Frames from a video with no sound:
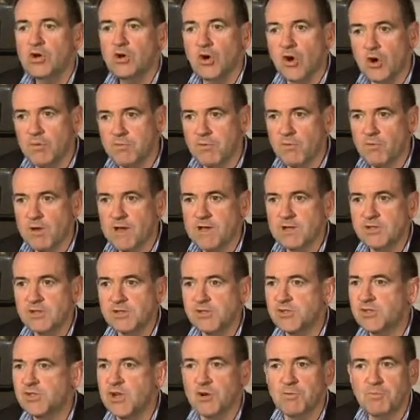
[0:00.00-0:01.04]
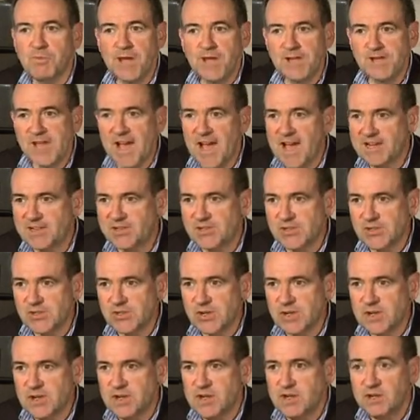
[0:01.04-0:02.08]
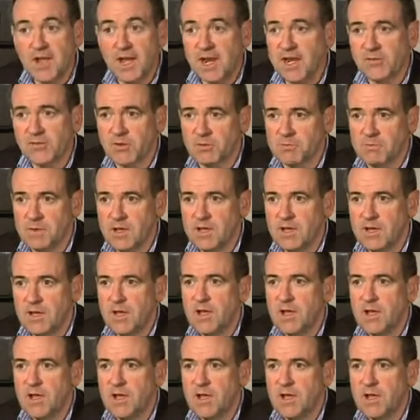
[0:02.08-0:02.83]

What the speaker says: Corporations don't pay taxes. None of them.